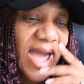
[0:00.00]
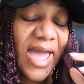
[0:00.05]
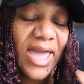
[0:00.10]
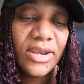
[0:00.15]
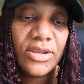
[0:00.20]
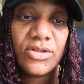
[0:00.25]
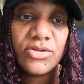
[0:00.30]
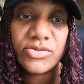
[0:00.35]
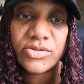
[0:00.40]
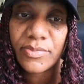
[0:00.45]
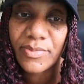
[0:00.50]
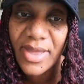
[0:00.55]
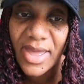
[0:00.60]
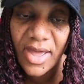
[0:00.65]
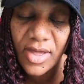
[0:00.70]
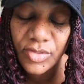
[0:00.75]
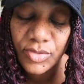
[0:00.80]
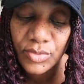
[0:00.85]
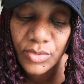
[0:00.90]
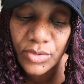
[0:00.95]
I had to use the
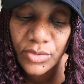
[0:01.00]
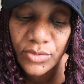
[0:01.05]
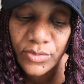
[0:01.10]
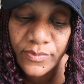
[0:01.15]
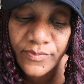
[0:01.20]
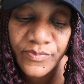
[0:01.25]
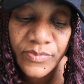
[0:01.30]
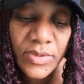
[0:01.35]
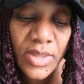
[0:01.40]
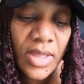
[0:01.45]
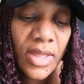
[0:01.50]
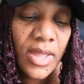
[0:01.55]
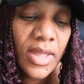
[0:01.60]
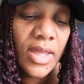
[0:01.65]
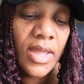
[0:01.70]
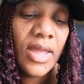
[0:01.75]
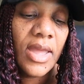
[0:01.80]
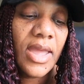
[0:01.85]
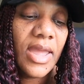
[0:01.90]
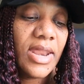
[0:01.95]
bathroom
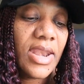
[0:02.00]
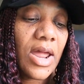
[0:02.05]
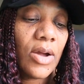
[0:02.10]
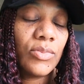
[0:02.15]
and